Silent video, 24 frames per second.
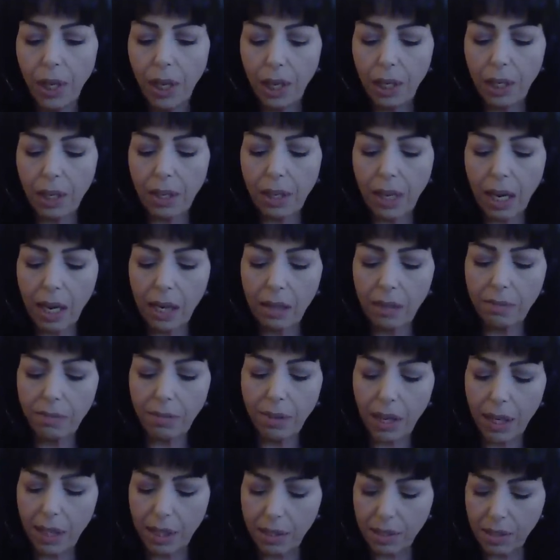Now, the
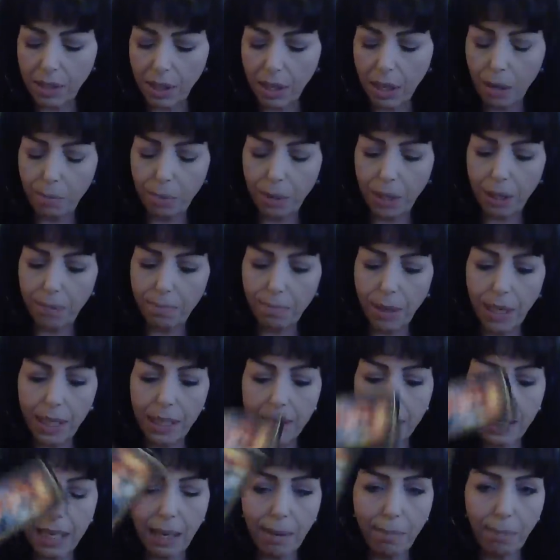Hierophant is accompanied by
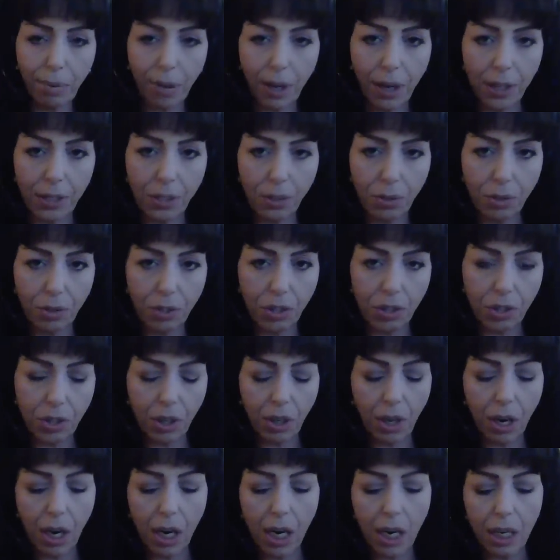Temperance, which is a
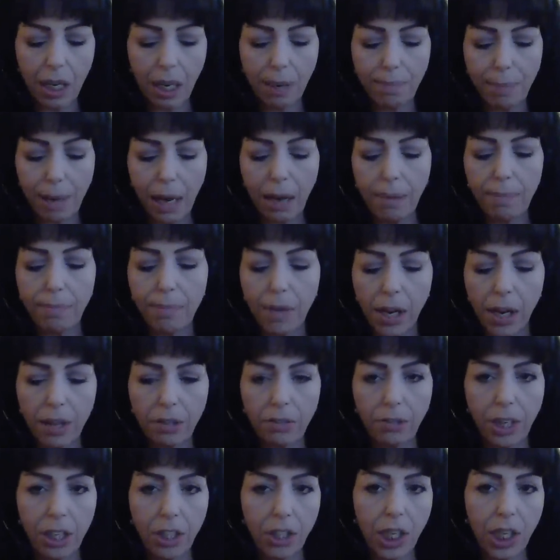card about
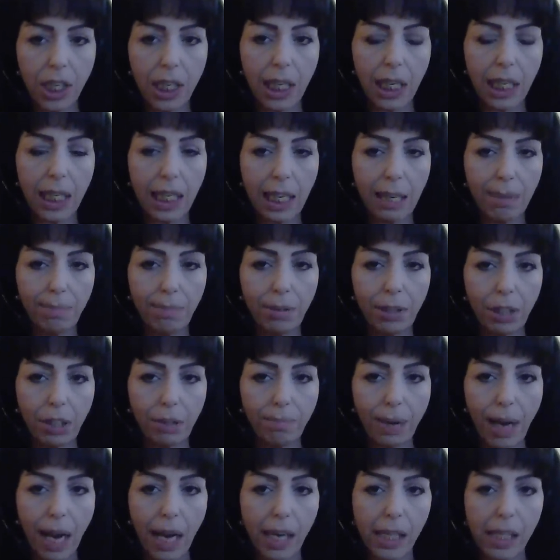moderation and keeping your
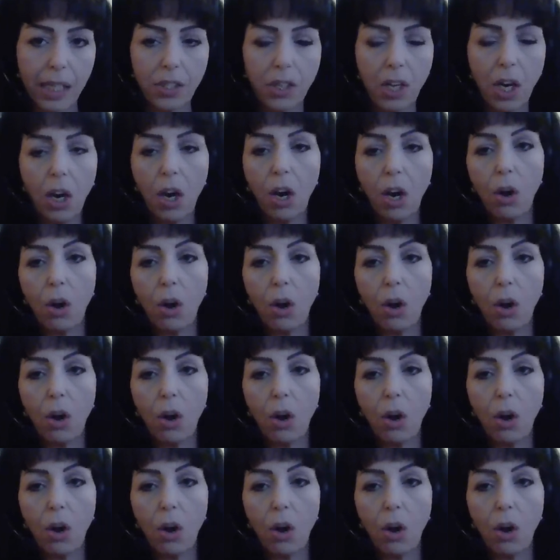balance,